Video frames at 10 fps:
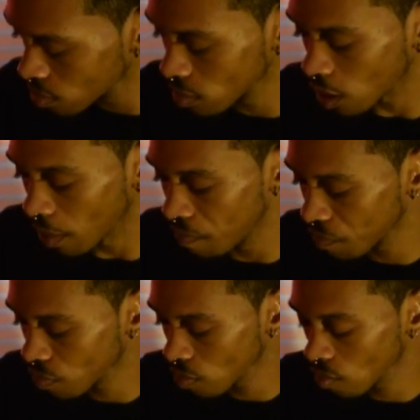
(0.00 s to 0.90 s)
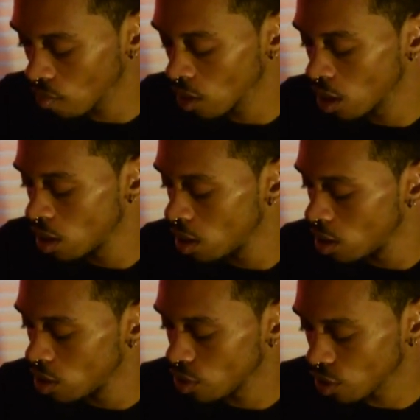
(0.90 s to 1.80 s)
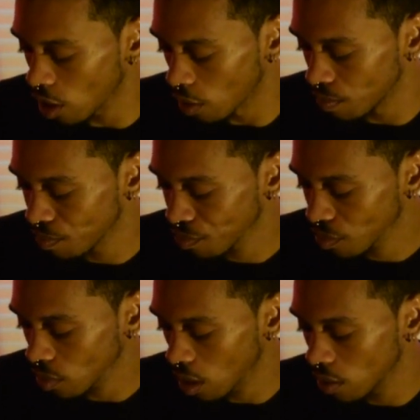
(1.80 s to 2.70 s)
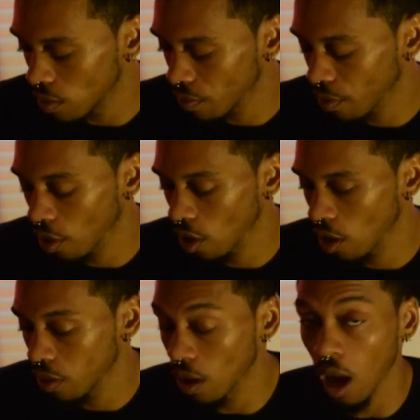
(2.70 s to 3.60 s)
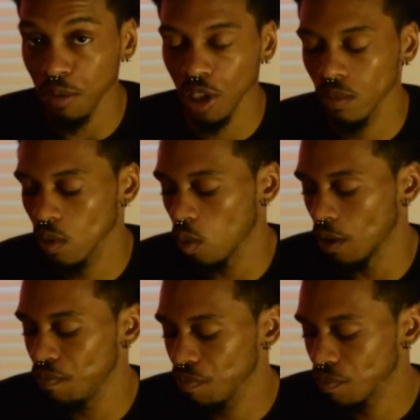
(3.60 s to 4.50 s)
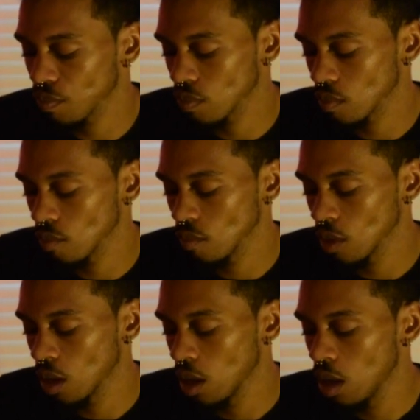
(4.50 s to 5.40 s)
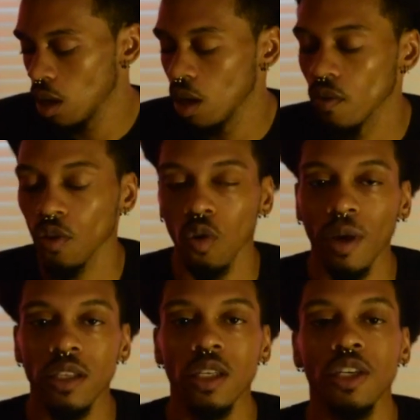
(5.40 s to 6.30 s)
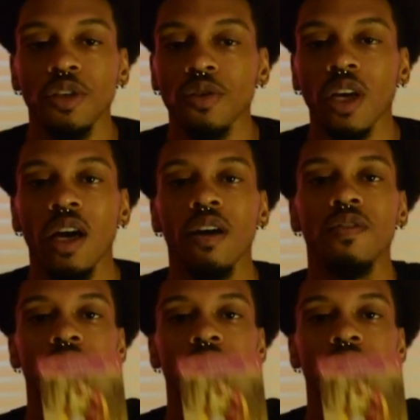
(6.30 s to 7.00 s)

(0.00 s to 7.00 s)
Okay. So, for option number 1, for the romance angels, I have